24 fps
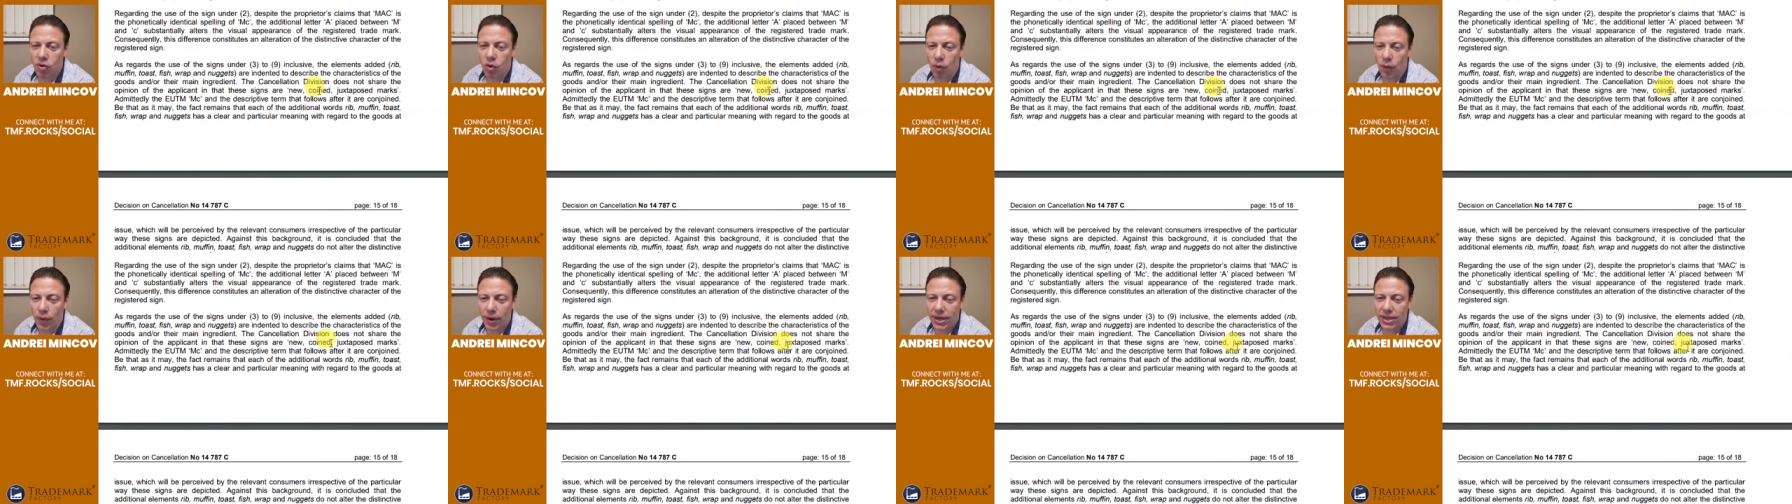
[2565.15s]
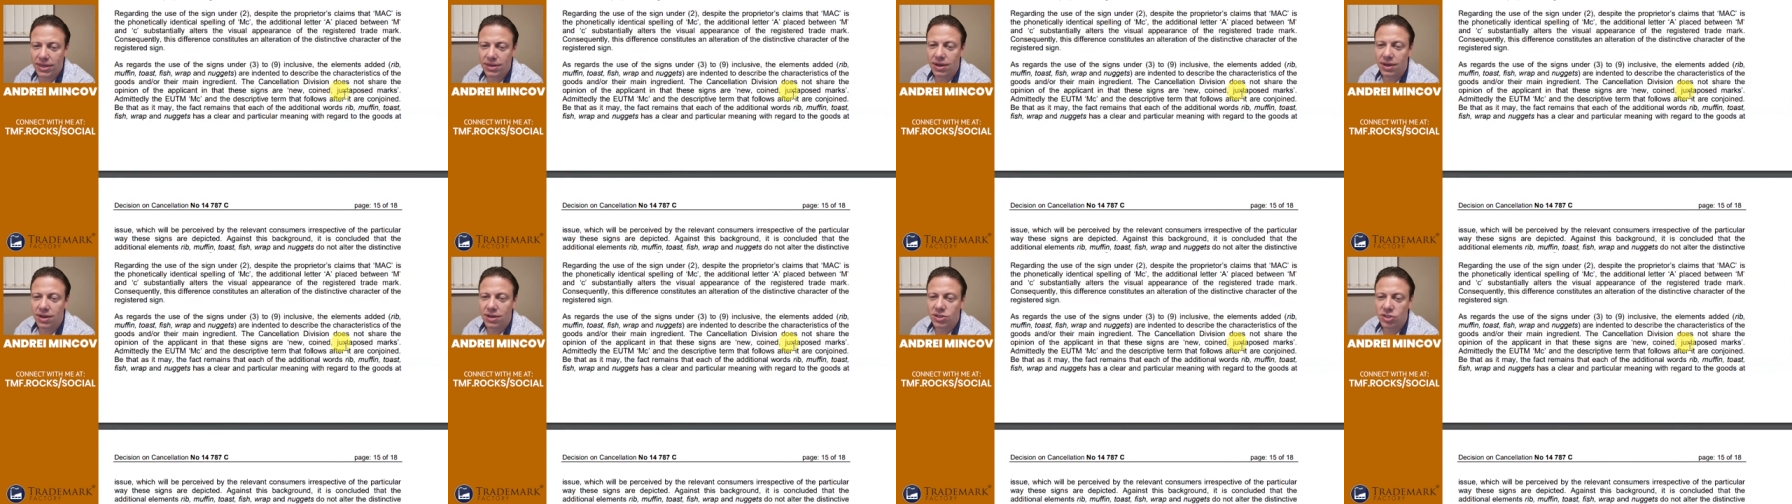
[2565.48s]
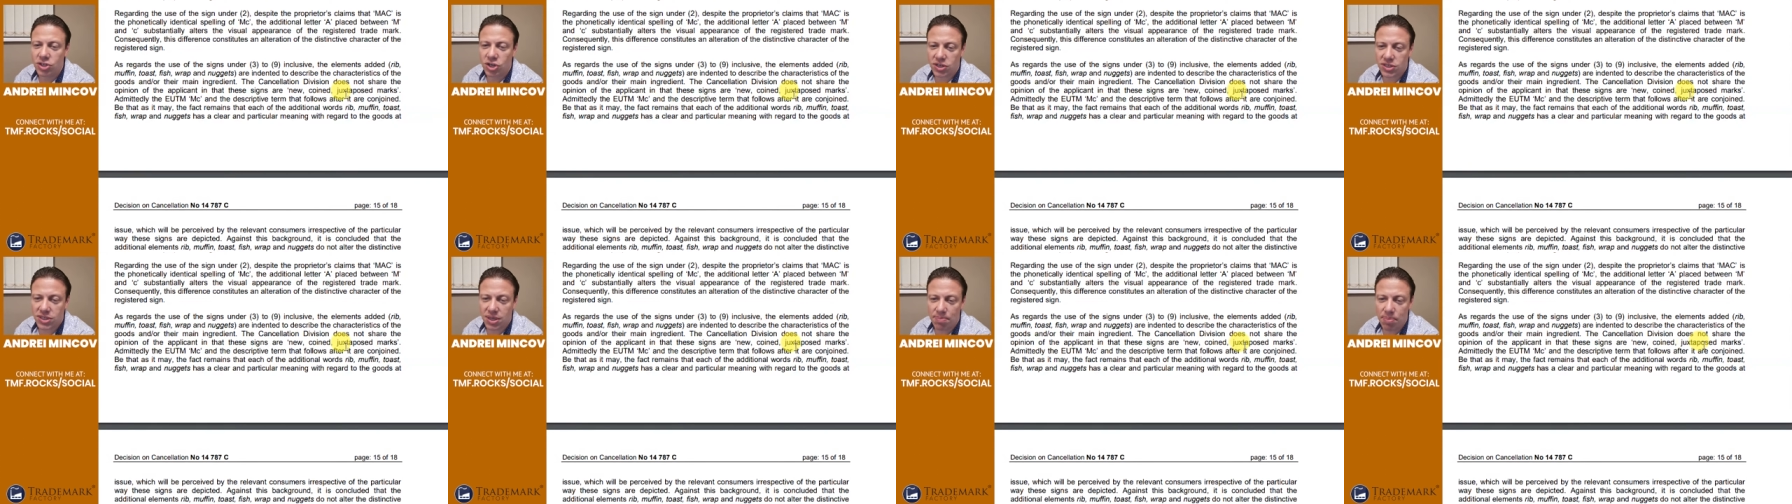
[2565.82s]
coined
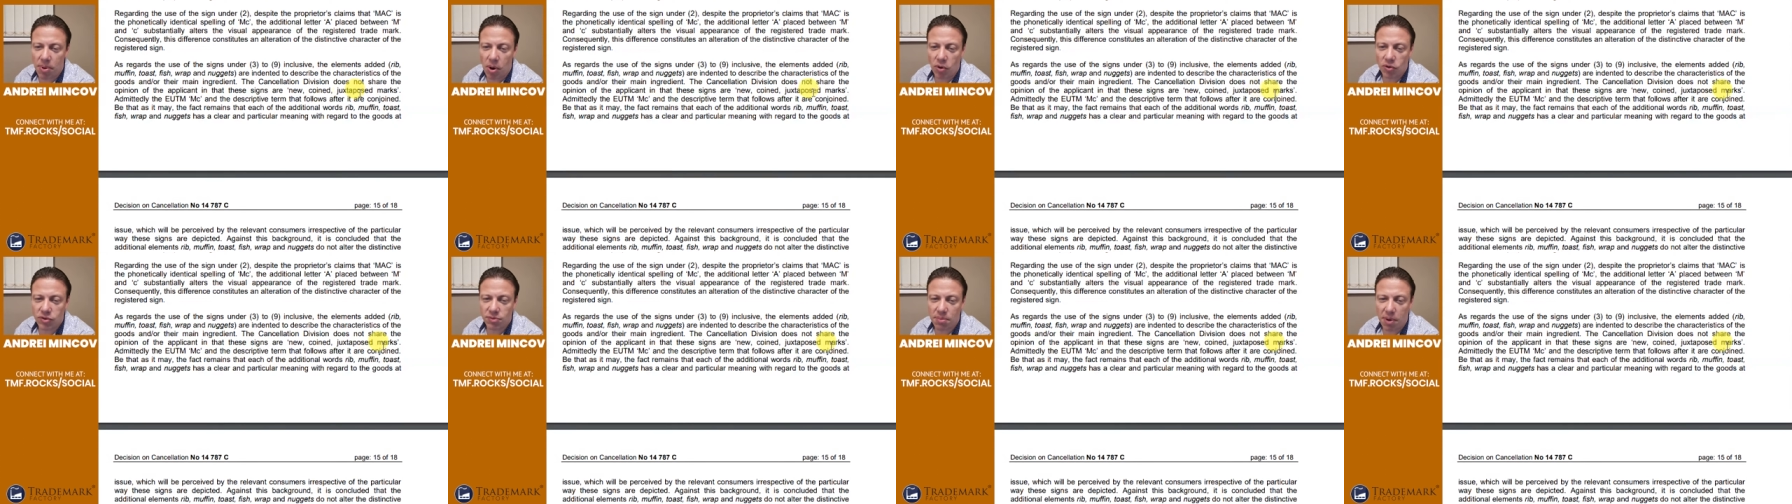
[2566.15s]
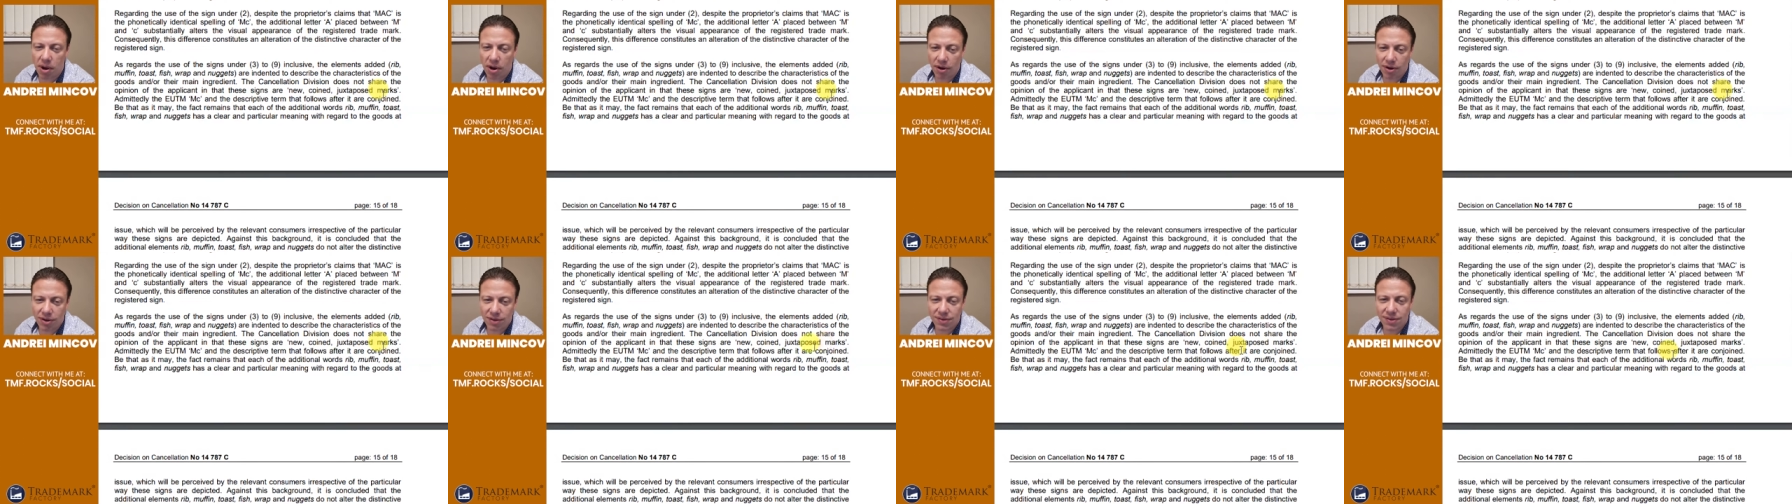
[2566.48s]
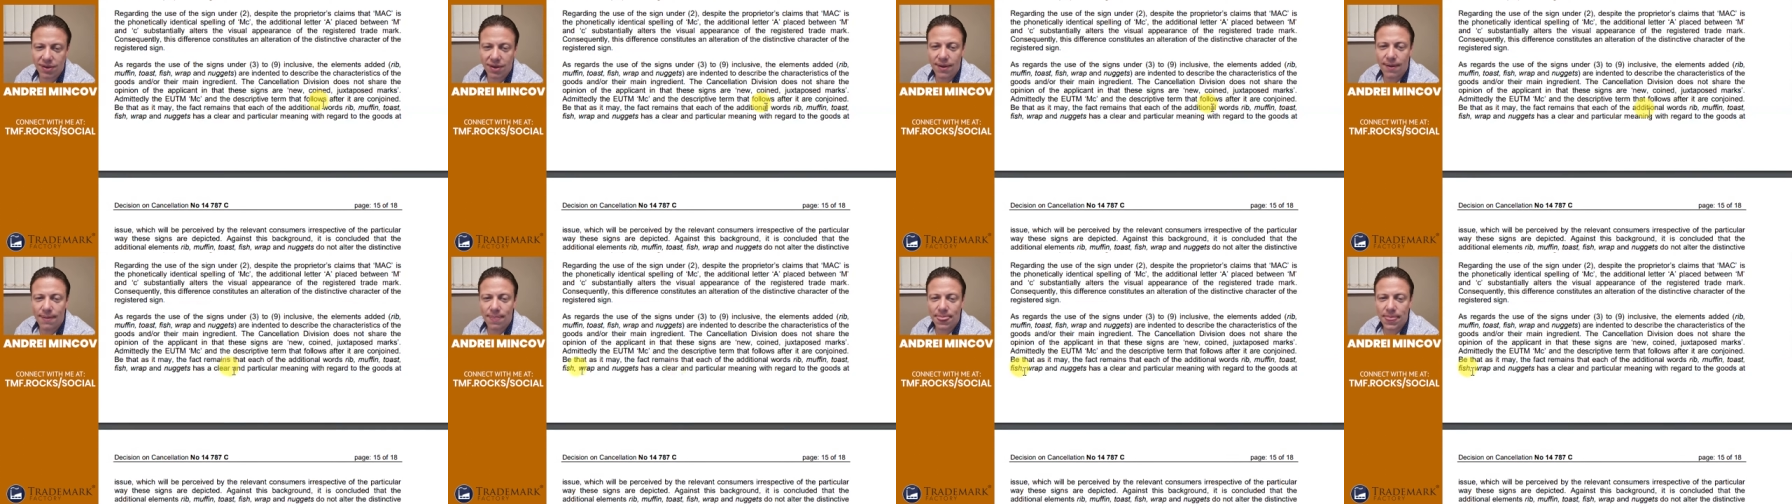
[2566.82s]
juxtaposed marks.